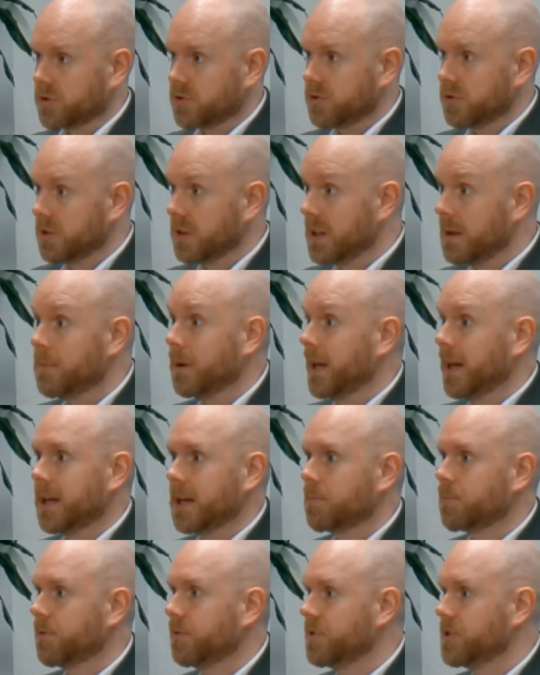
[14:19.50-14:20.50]
to limit
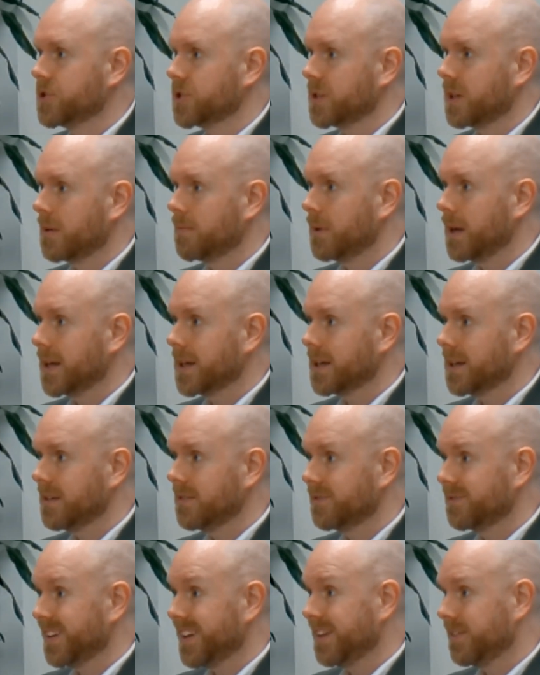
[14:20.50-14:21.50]
any provision they may
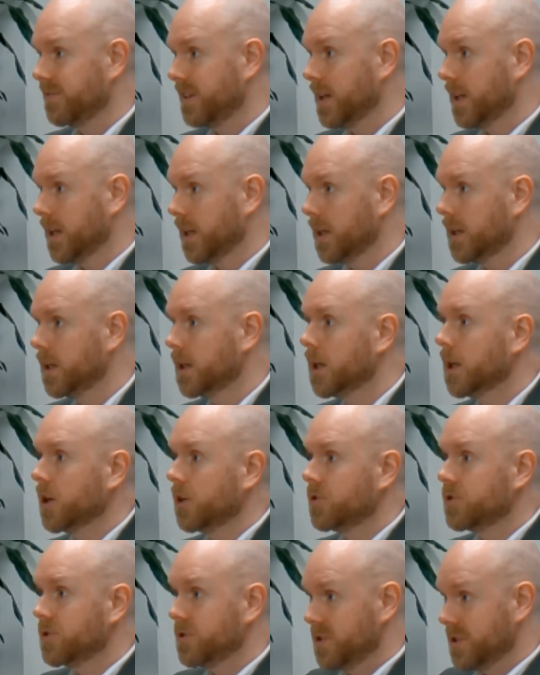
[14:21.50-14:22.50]
give, if any,
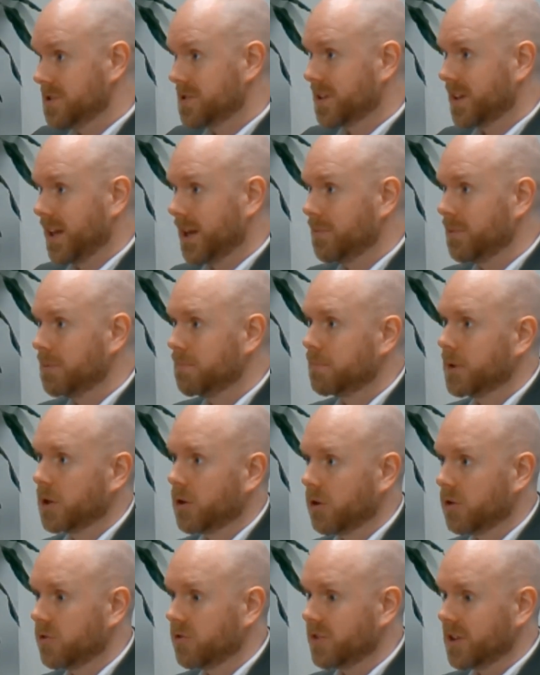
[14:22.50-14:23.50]
to this claimant,
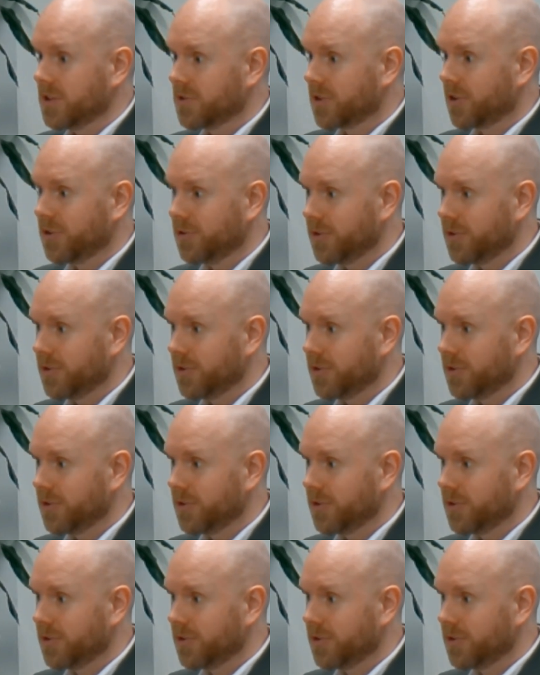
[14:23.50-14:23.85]
because it's going